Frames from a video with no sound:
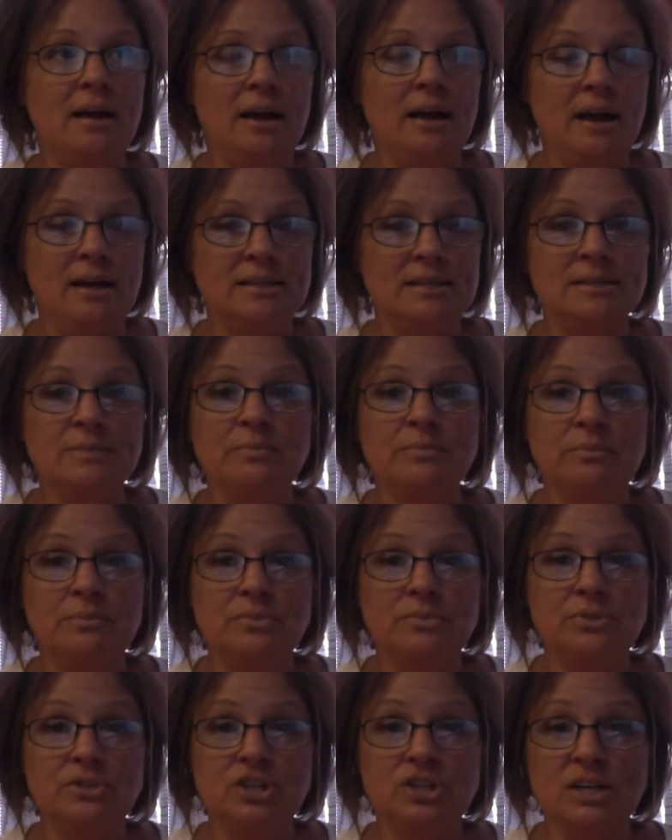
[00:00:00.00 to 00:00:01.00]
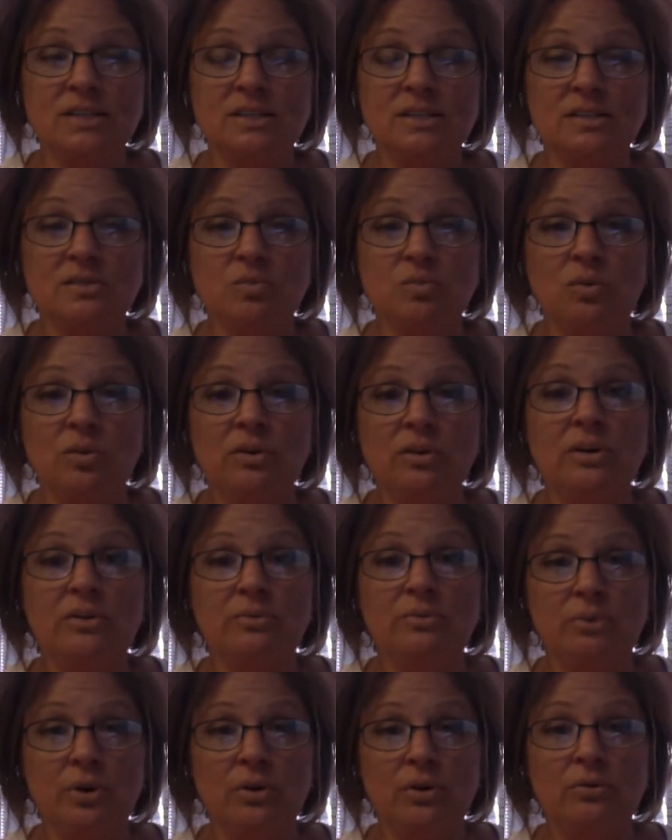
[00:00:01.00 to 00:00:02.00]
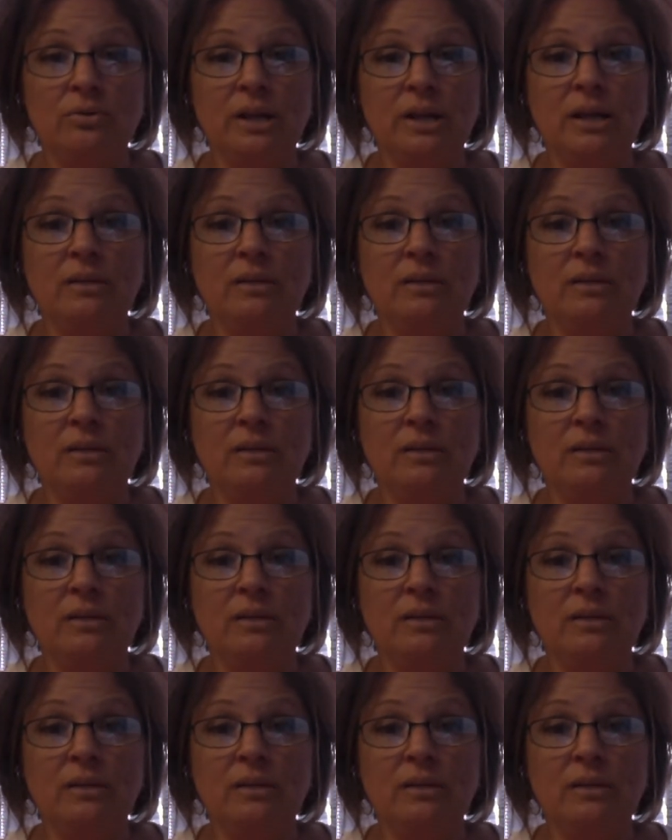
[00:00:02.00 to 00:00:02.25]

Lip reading: as Justice Warren wrote